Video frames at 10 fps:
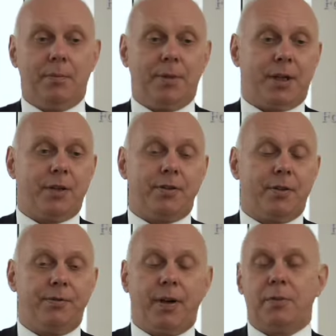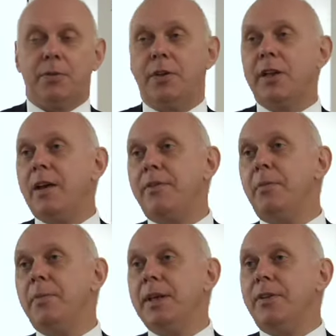because the fund would not have
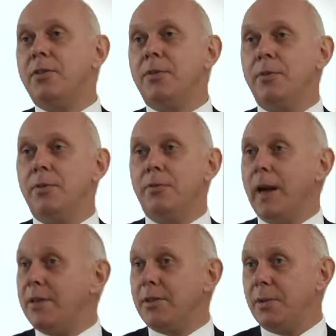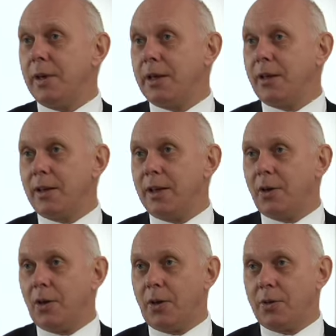the means to rescue
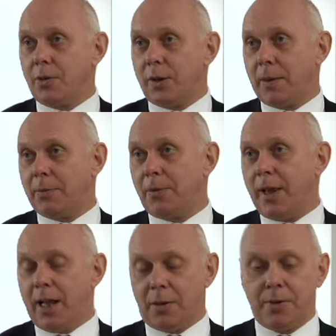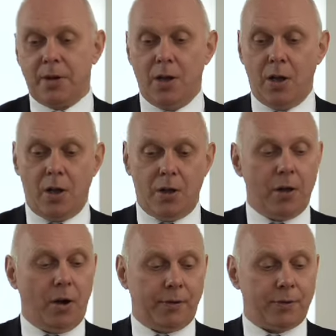Italy or to come to the help
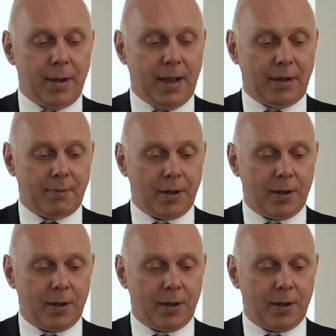of Spain.